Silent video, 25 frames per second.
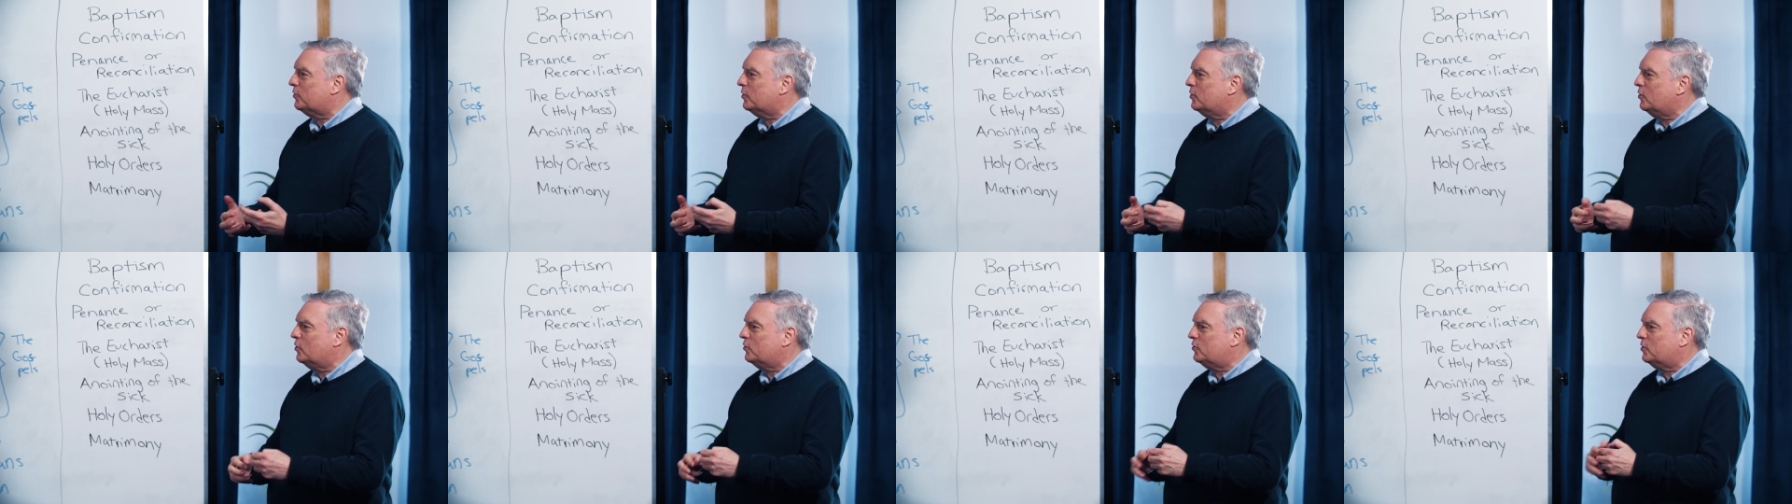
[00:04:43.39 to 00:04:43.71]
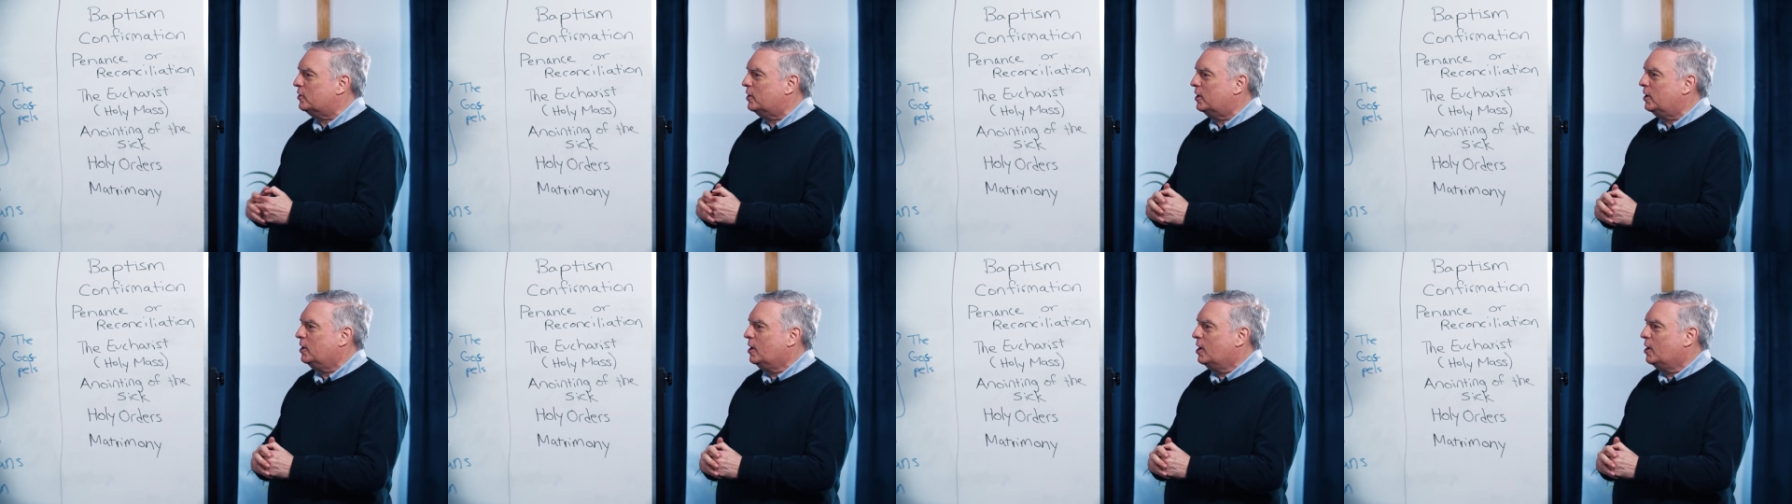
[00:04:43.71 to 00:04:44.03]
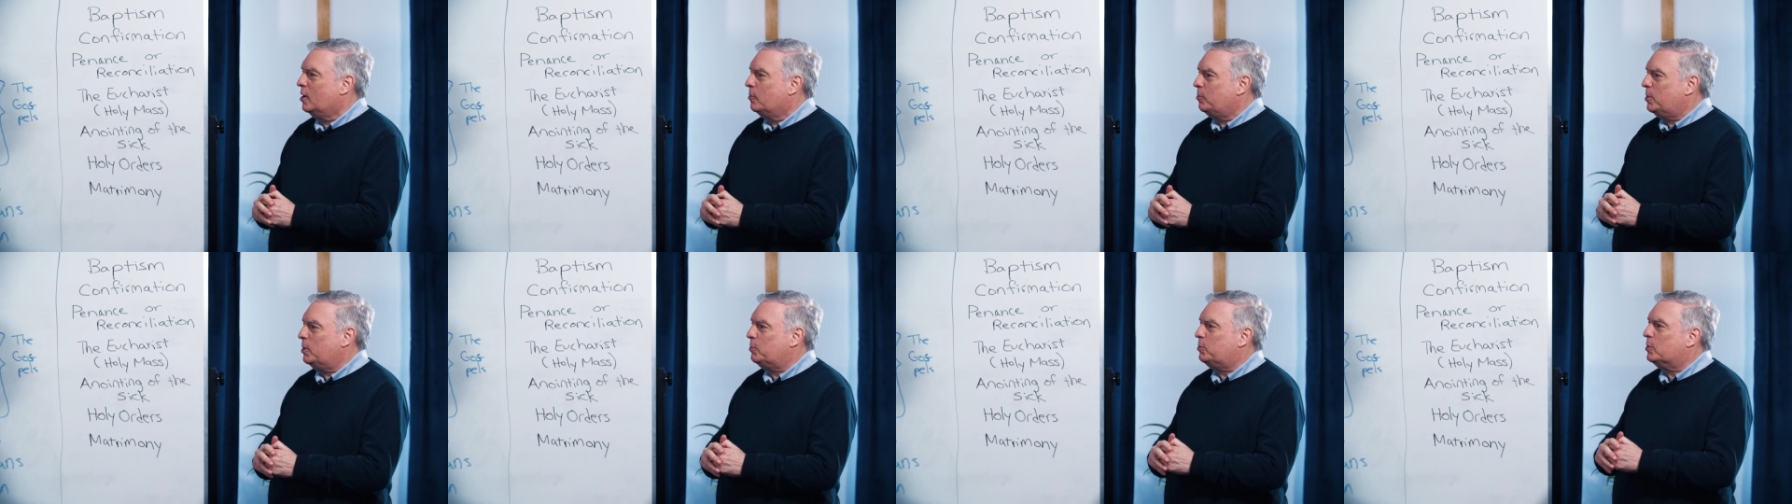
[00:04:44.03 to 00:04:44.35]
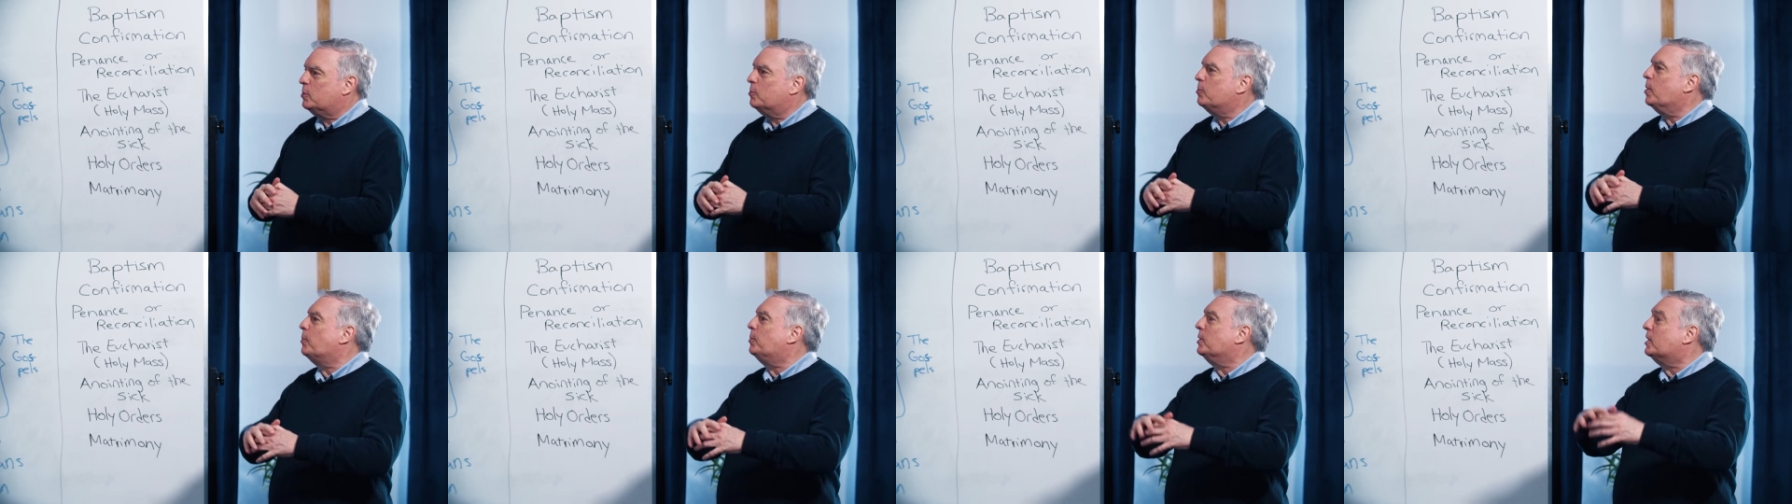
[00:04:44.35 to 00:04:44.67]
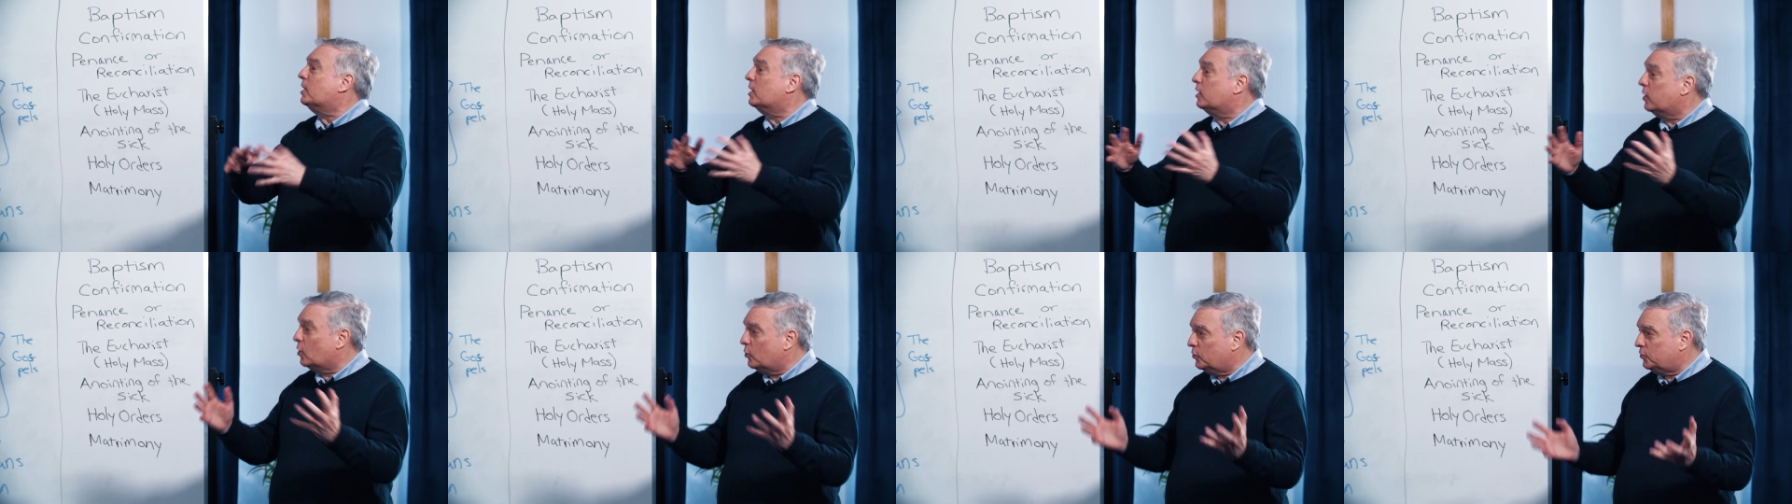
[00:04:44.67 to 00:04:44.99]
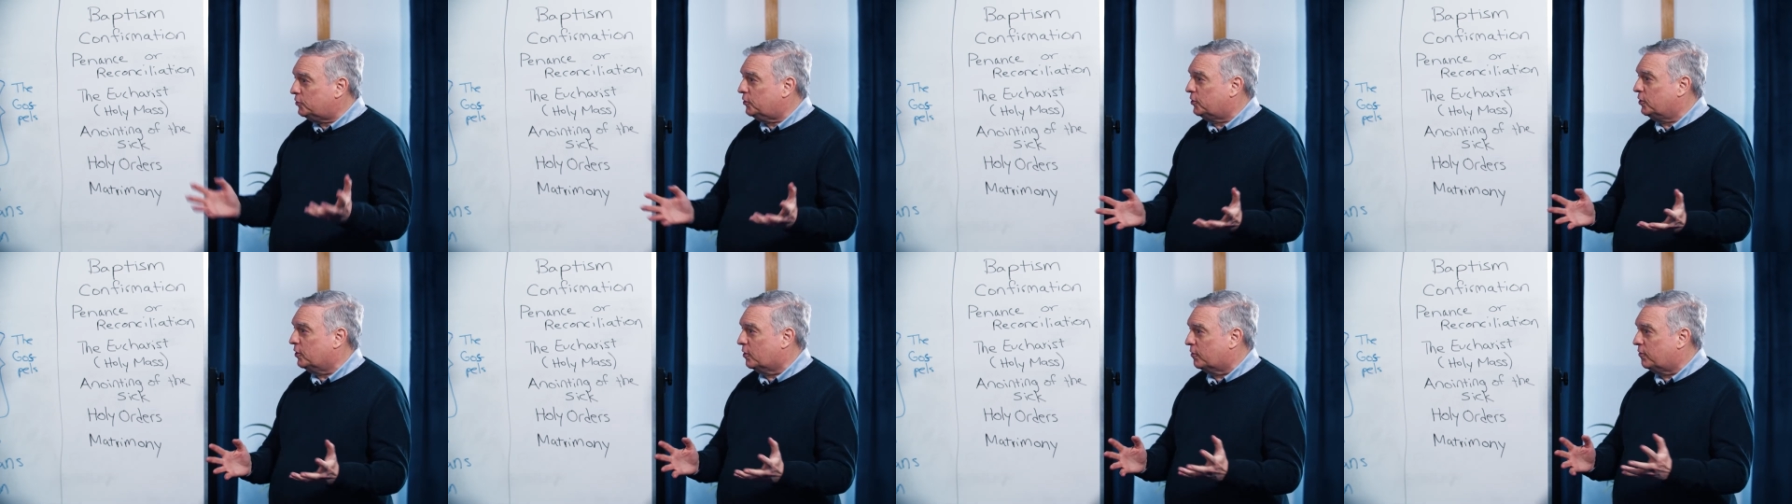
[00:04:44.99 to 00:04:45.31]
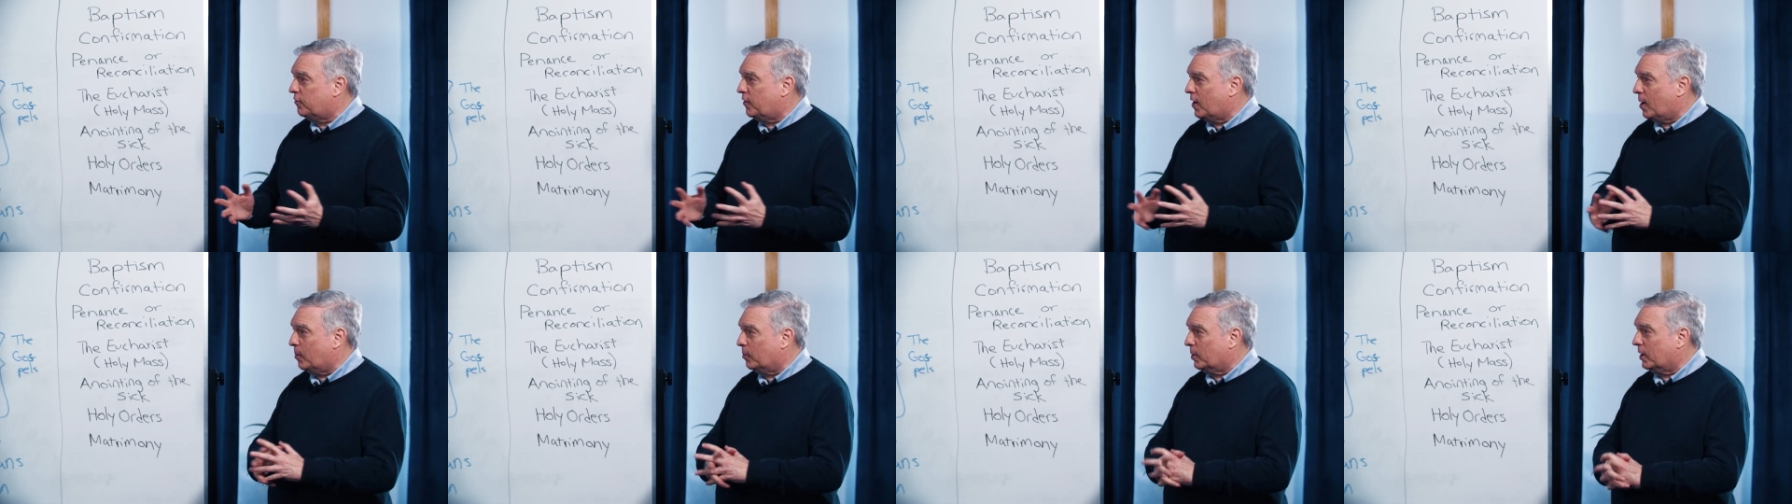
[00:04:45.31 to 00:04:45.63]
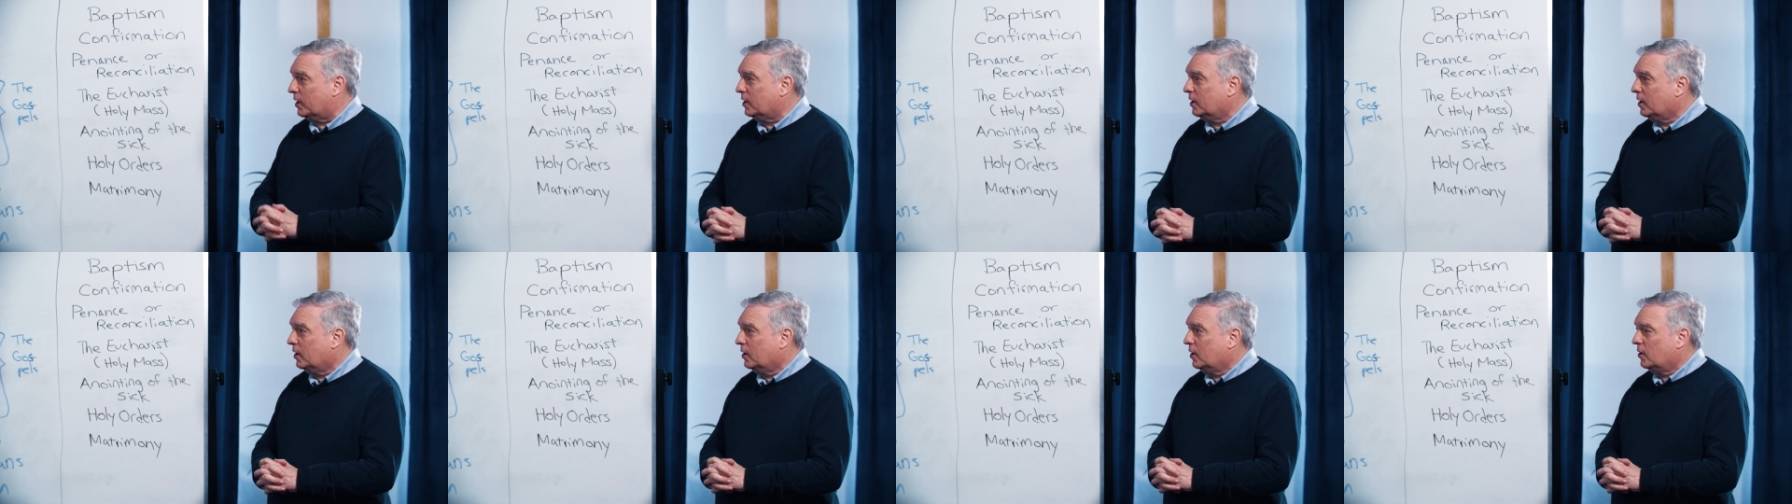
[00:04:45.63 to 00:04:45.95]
They're usually people may be close to your family.